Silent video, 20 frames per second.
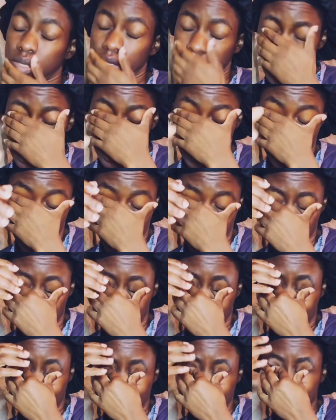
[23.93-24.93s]
I
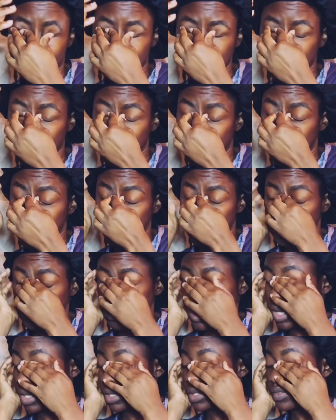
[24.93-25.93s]
guess I have some
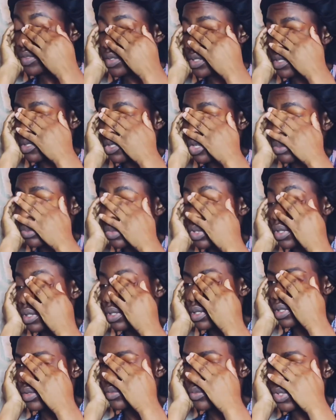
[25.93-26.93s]
kind of insomnia.
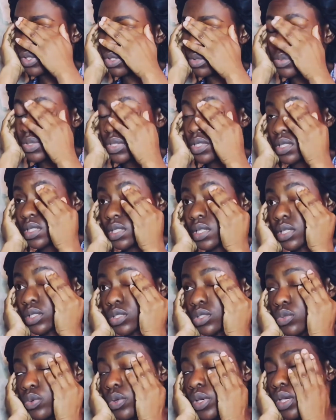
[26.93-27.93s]
I've been up since like
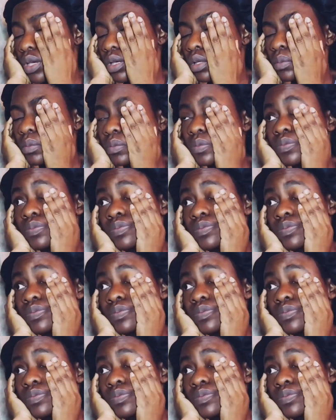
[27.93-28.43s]
2 a.m.